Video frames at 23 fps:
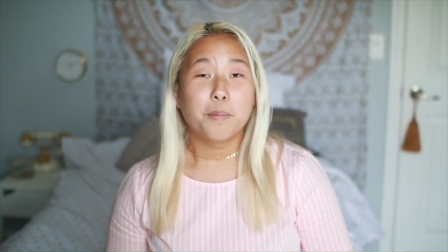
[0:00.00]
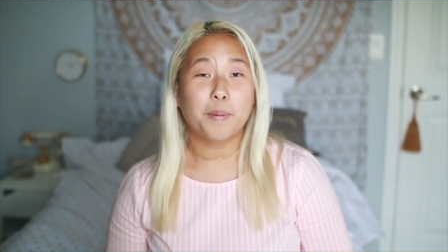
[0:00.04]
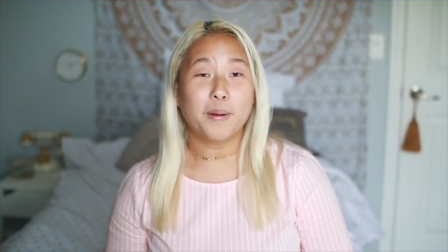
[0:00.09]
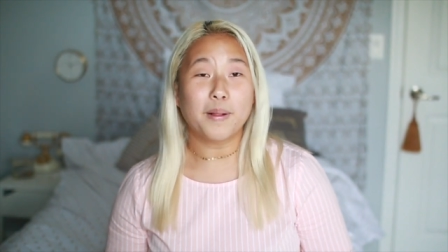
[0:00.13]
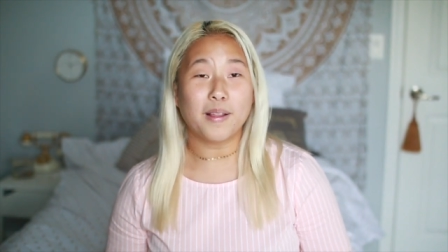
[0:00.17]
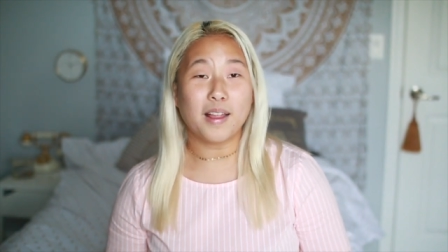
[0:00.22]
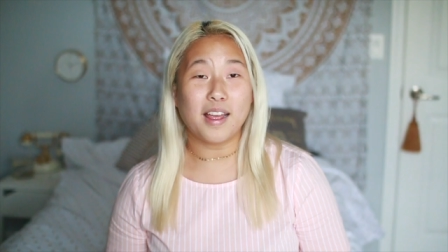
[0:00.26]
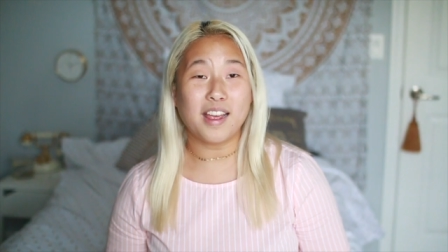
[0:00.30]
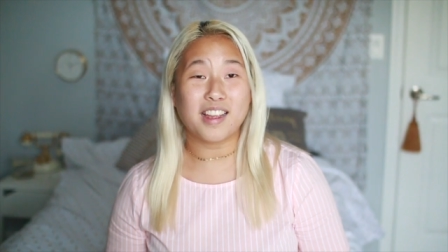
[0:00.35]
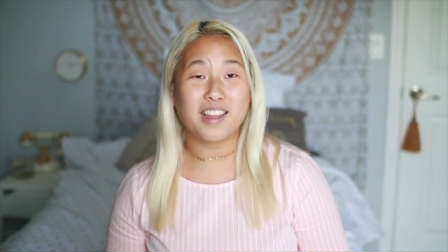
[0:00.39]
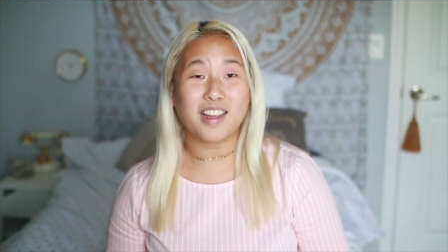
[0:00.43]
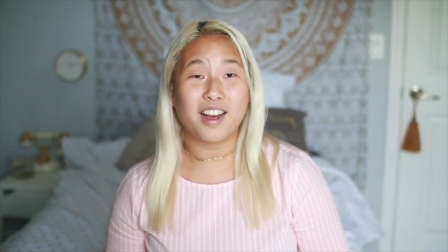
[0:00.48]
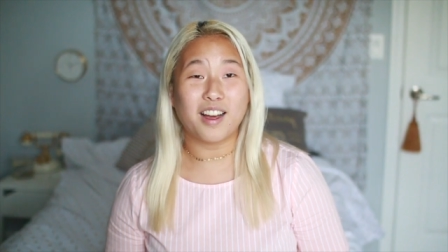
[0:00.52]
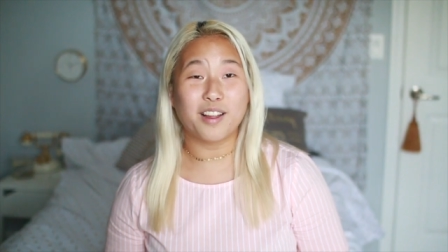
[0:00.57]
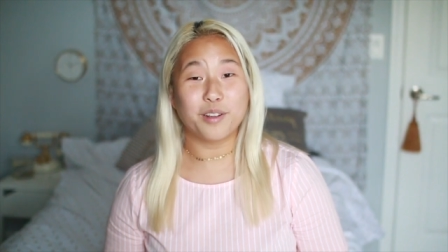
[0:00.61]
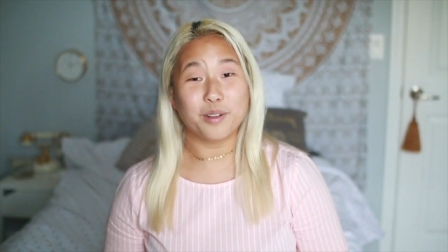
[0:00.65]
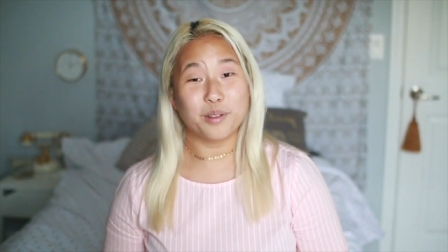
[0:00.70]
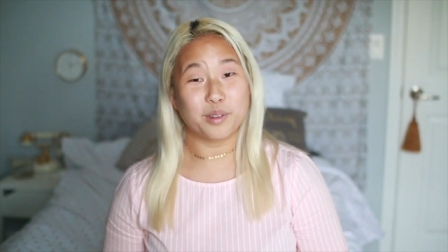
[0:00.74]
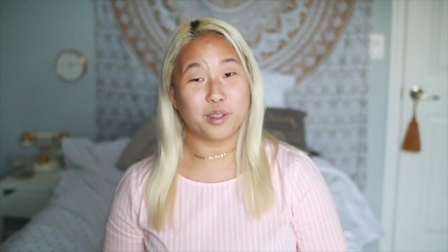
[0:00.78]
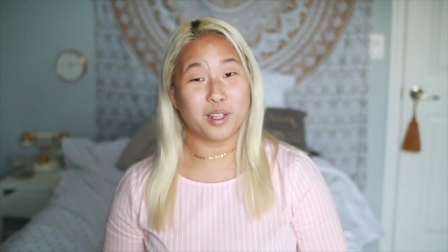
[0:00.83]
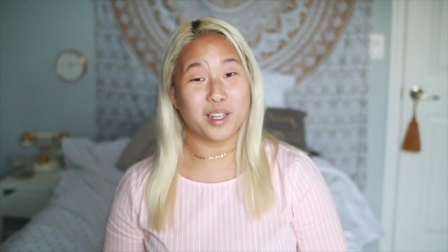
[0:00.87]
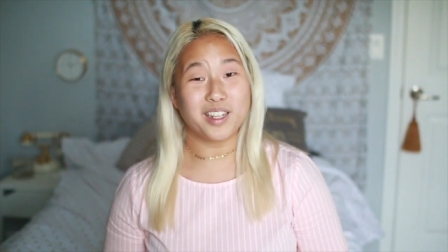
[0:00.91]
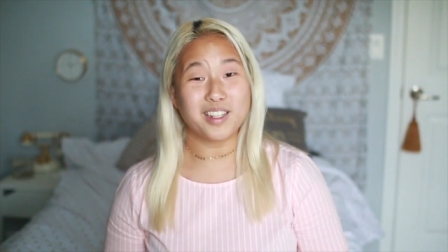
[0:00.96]
But like
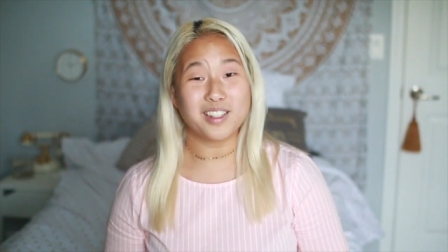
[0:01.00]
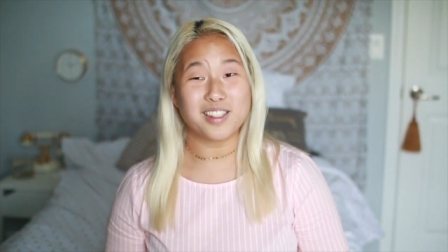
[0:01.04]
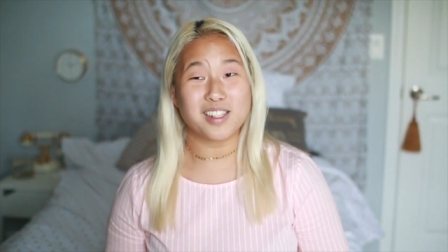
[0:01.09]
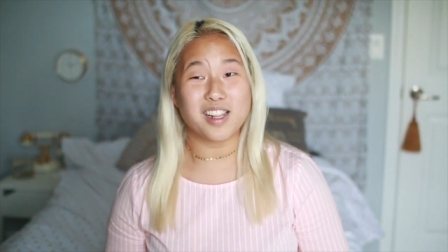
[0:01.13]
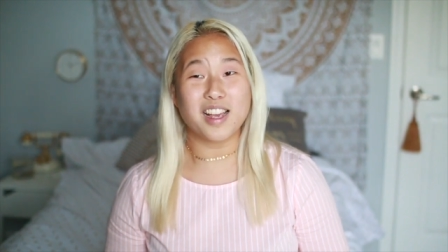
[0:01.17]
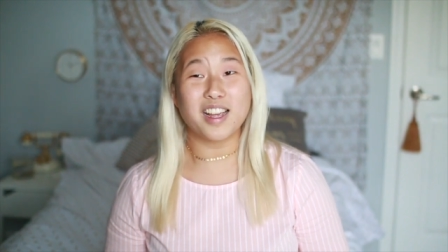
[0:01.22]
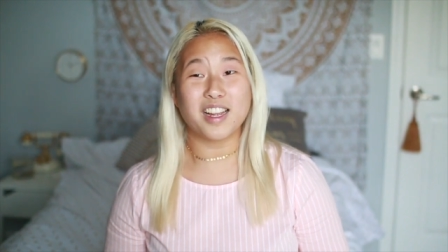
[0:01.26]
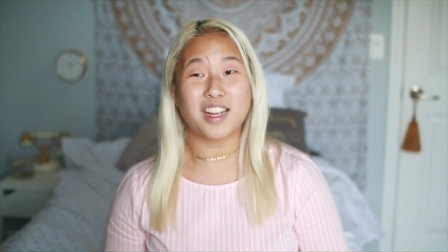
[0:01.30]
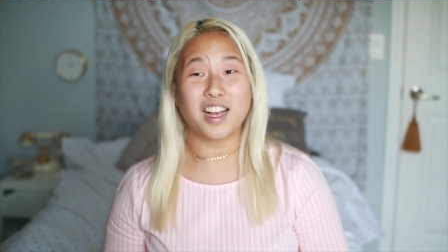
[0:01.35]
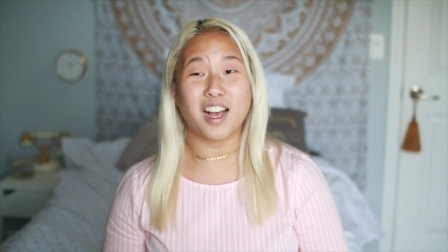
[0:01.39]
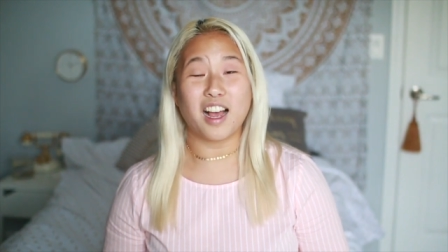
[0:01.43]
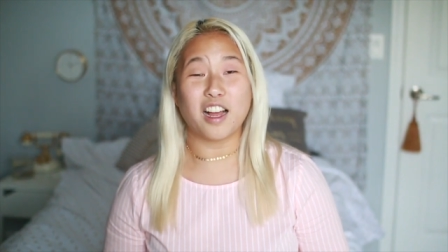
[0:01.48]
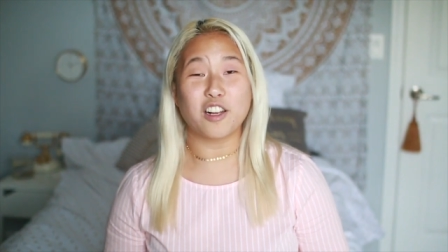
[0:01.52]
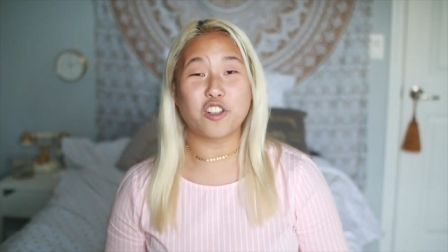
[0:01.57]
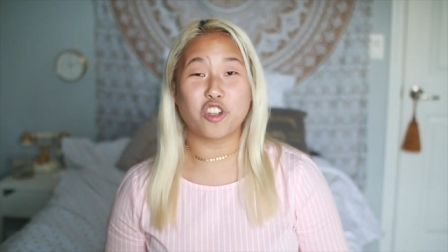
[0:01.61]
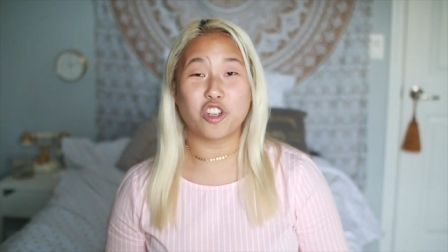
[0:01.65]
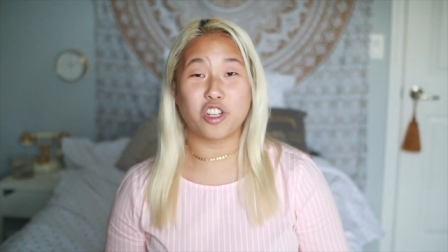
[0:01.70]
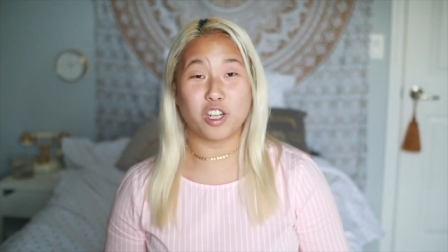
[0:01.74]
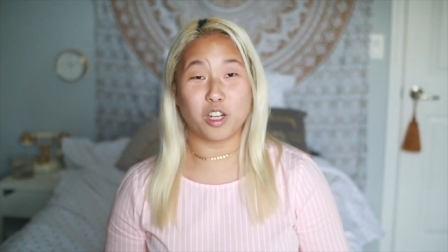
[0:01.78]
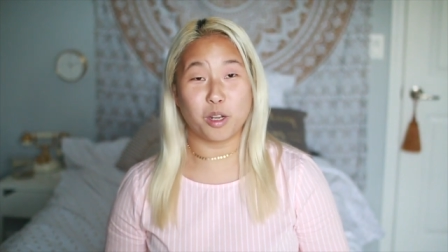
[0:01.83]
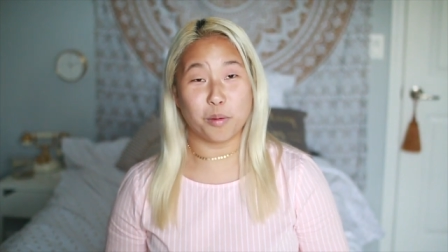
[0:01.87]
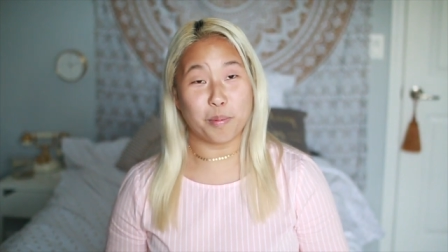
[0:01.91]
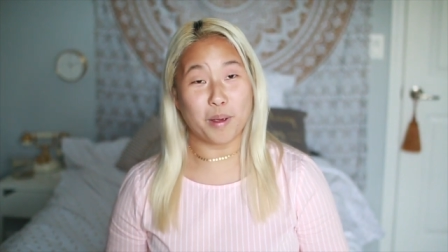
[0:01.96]
other things like a
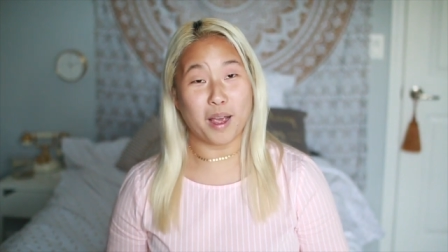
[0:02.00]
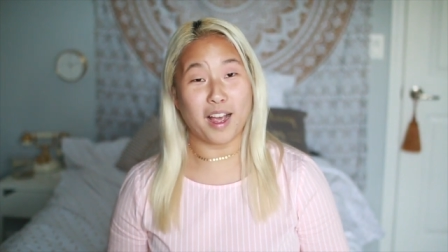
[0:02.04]
cheap